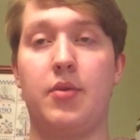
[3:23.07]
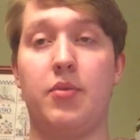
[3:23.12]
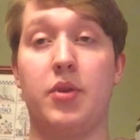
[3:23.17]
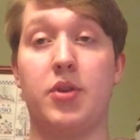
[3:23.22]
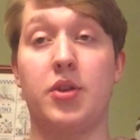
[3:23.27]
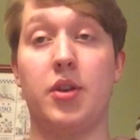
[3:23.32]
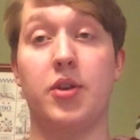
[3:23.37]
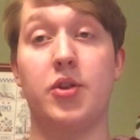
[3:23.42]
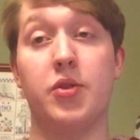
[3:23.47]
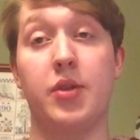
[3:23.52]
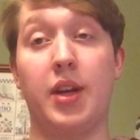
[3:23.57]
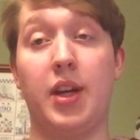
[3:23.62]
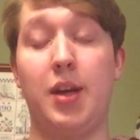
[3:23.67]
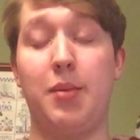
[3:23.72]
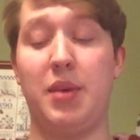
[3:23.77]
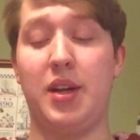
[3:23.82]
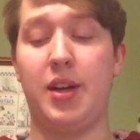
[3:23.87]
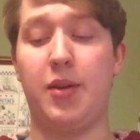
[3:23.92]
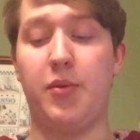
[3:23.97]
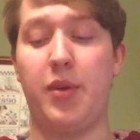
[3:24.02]
which are
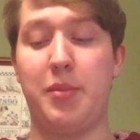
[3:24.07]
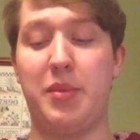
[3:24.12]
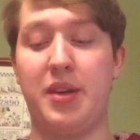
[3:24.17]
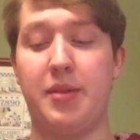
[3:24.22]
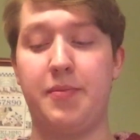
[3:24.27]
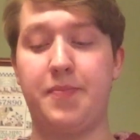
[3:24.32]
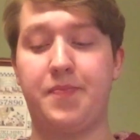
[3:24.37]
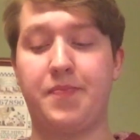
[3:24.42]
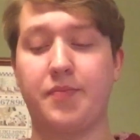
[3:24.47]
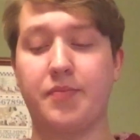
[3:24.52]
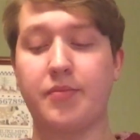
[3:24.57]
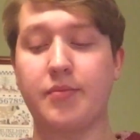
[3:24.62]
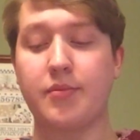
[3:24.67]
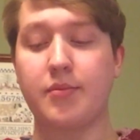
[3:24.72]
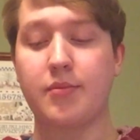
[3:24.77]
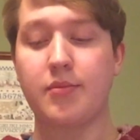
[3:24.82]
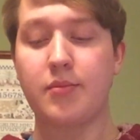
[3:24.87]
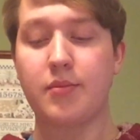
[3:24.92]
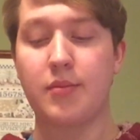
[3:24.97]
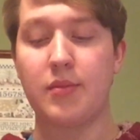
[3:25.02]
Triqui men and women.
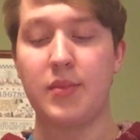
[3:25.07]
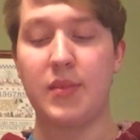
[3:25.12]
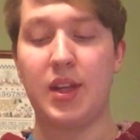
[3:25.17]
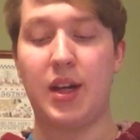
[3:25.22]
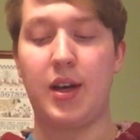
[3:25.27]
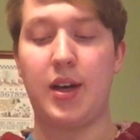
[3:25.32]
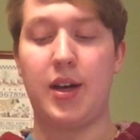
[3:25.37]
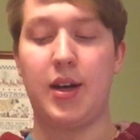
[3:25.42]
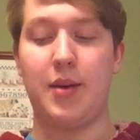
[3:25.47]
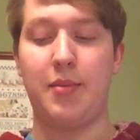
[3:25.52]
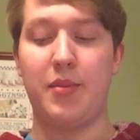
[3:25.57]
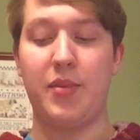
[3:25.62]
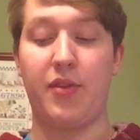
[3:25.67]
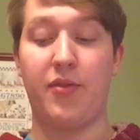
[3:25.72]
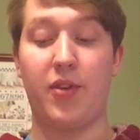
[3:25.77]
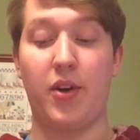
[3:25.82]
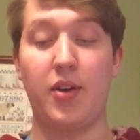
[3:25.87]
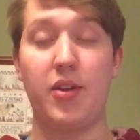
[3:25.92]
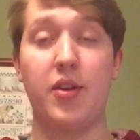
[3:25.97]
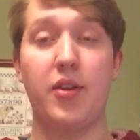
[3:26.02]
The
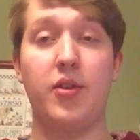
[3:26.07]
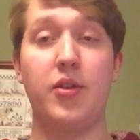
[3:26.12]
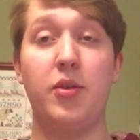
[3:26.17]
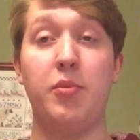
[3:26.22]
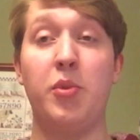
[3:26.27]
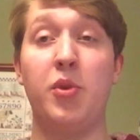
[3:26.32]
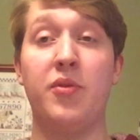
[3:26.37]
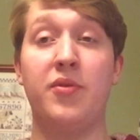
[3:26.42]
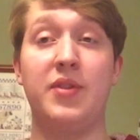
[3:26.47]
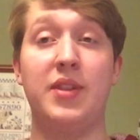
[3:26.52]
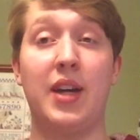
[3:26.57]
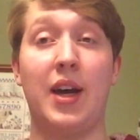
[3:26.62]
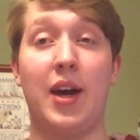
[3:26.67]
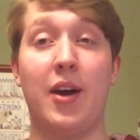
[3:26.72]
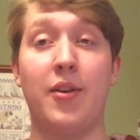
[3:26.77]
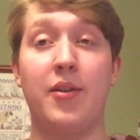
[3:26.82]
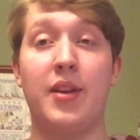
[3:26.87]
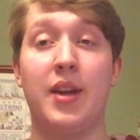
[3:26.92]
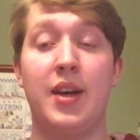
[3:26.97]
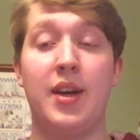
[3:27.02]
farther you move
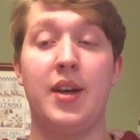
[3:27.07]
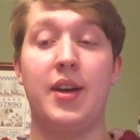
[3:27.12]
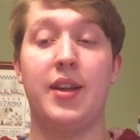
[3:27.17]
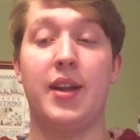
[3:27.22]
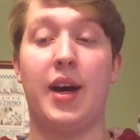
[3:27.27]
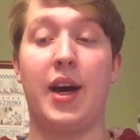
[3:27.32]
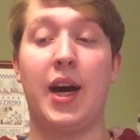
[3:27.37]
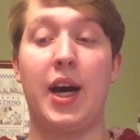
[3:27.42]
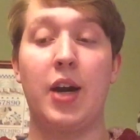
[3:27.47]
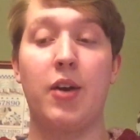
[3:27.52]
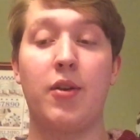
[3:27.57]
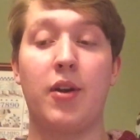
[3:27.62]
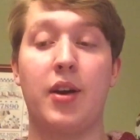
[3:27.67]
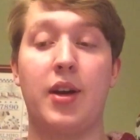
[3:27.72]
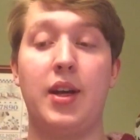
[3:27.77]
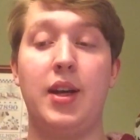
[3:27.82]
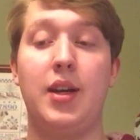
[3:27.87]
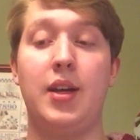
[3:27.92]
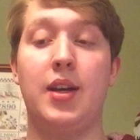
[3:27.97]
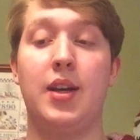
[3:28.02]
down the
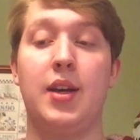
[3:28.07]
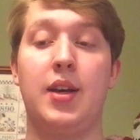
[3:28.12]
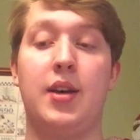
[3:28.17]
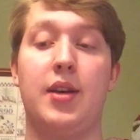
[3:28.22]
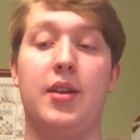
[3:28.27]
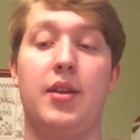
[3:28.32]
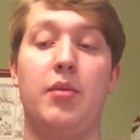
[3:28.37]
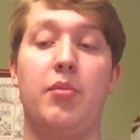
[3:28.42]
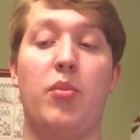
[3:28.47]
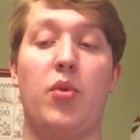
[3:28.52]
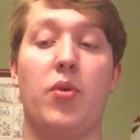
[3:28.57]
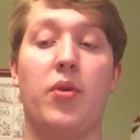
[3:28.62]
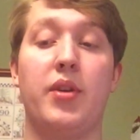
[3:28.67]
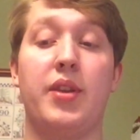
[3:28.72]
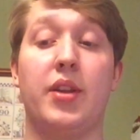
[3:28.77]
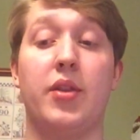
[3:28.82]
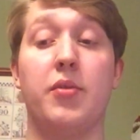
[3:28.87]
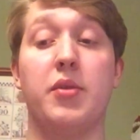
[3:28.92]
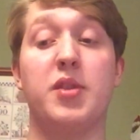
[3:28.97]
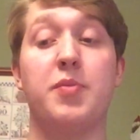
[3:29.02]
hierarchy, the more
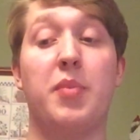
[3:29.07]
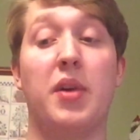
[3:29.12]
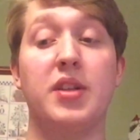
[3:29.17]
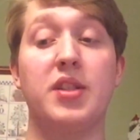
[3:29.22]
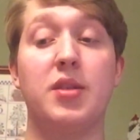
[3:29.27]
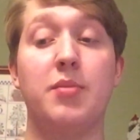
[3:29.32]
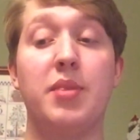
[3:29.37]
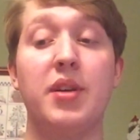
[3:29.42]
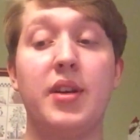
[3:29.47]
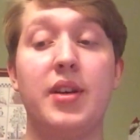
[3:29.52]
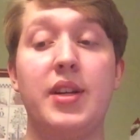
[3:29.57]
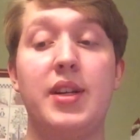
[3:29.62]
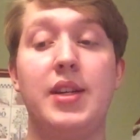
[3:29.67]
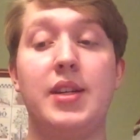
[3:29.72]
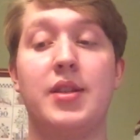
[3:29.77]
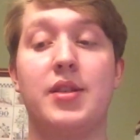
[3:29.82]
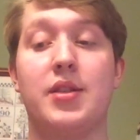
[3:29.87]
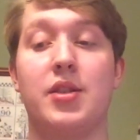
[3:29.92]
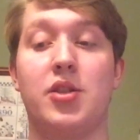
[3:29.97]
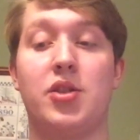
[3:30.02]
that the
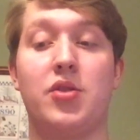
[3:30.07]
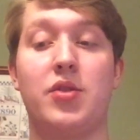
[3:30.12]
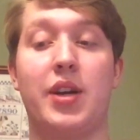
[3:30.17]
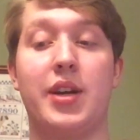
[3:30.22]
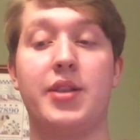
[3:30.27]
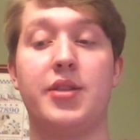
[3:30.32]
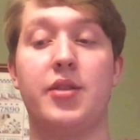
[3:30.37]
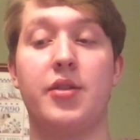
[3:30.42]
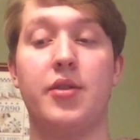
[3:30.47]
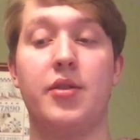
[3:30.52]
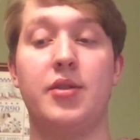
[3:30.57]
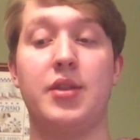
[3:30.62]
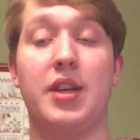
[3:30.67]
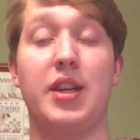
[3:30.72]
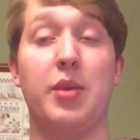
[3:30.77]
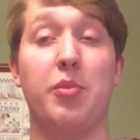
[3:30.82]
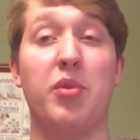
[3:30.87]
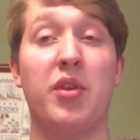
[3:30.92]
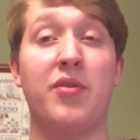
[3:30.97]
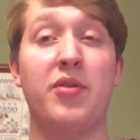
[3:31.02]
responsibilities, the stressors,
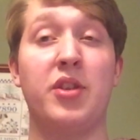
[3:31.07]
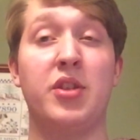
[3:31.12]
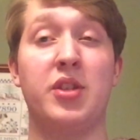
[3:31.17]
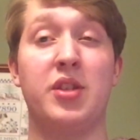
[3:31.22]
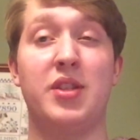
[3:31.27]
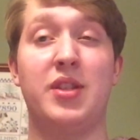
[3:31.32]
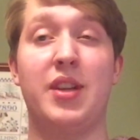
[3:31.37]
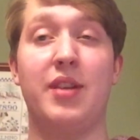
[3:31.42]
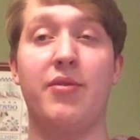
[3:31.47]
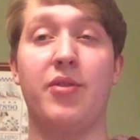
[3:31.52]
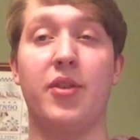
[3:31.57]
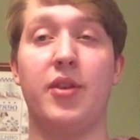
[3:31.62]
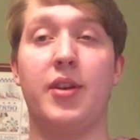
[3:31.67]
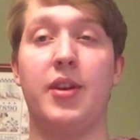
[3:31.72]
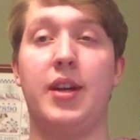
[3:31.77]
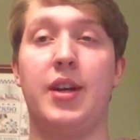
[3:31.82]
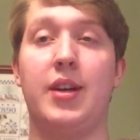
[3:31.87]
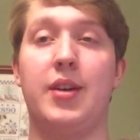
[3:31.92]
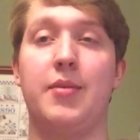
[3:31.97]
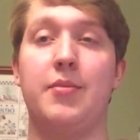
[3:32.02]
and the privileges
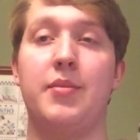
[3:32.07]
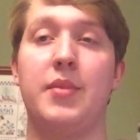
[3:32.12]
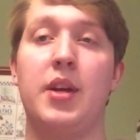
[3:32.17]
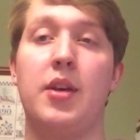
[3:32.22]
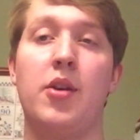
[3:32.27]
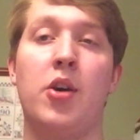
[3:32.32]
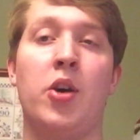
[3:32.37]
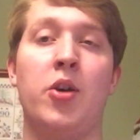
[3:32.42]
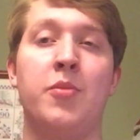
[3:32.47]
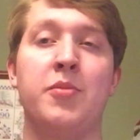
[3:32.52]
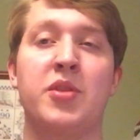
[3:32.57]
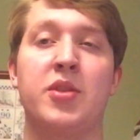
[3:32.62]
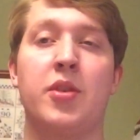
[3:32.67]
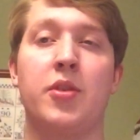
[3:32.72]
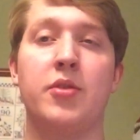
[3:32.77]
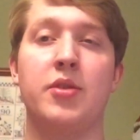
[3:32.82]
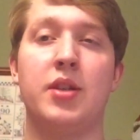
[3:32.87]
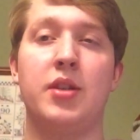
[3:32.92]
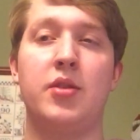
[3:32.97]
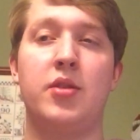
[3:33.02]
differ. Holmes
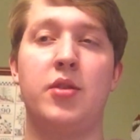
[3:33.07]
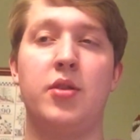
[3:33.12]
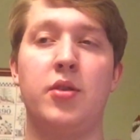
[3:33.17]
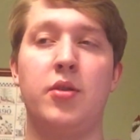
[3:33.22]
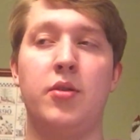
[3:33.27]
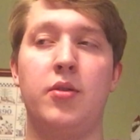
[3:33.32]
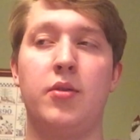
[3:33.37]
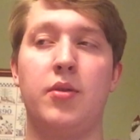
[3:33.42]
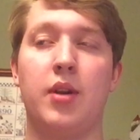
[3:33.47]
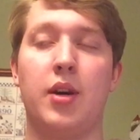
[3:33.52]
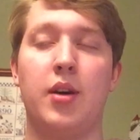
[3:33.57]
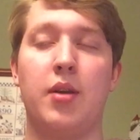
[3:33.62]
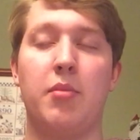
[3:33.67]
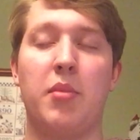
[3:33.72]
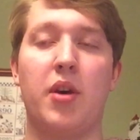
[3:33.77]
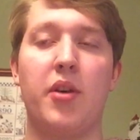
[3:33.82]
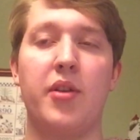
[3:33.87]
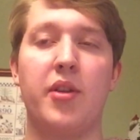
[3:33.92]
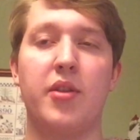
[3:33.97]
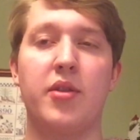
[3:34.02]
goes into
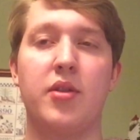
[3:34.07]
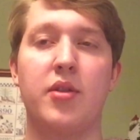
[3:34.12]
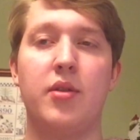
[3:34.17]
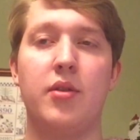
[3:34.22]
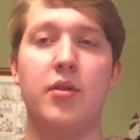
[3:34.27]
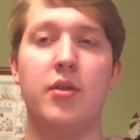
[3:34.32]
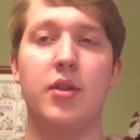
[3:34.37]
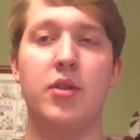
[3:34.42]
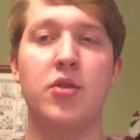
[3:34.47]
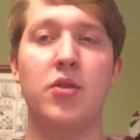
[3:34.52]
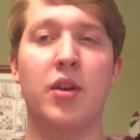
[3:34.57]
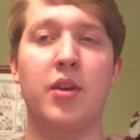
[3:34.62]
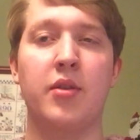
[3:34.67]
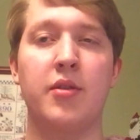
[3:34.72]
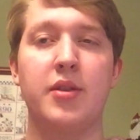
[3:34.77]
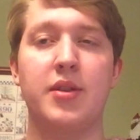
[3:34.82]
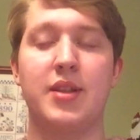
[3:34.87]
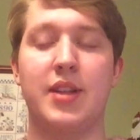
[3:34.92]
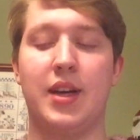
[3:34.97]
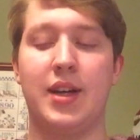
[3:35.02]
all of the
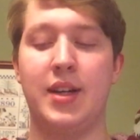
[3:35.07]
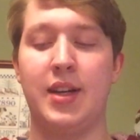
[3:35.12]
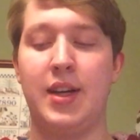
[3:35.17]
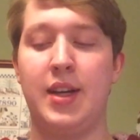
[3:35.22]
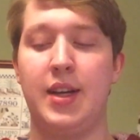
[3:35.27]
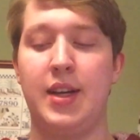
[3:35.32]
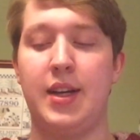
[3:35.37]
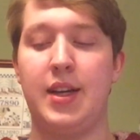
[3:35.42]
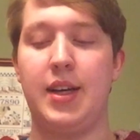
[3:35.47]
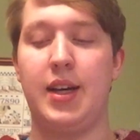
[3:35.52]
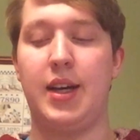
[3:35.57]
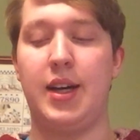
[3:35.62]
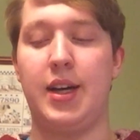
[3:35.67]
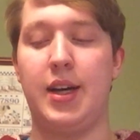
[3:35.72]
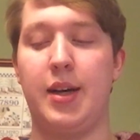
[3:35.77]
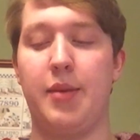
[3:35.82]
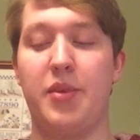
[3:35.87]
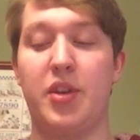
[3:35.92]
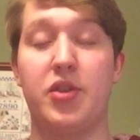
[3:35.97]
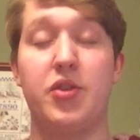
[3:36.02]
struggles that
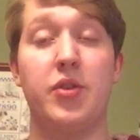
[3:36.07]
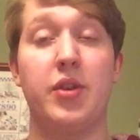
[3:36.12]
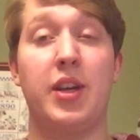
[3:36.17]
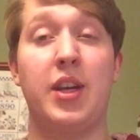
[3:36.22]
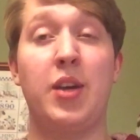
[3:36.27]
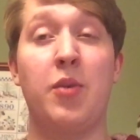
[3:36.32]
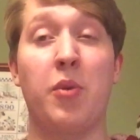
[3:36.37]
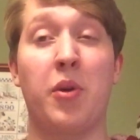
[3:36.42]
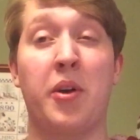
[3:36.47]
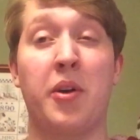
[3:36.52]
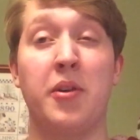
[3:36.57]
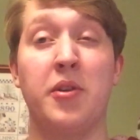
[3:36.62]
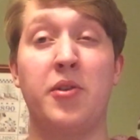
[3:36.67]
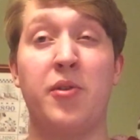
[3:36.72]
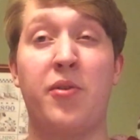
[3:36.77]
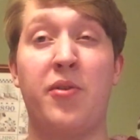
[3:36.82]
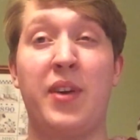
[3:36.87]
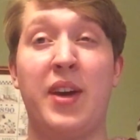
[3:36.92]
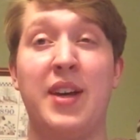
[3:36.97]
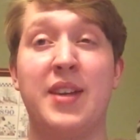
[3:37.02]
the Triqui
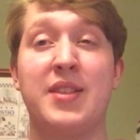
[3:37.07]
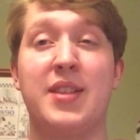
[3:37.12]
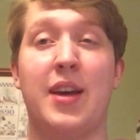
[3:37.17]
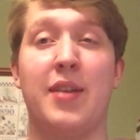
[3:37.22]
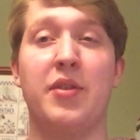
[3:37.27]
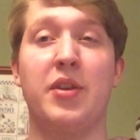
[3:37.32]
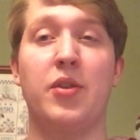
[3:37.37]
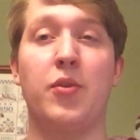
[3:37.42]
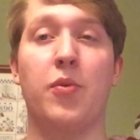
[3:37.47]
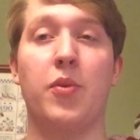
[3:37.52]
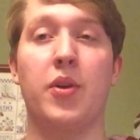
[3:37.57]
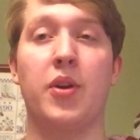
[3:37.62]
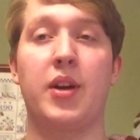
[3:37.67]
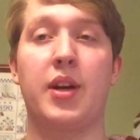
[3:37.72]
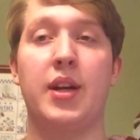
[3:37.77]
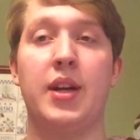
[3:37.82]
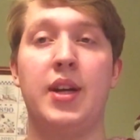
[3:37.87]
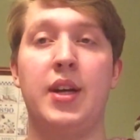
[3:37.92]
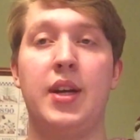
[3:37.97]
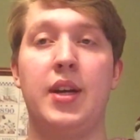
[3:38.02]
workers face, having to
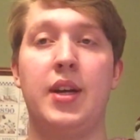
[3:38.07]
work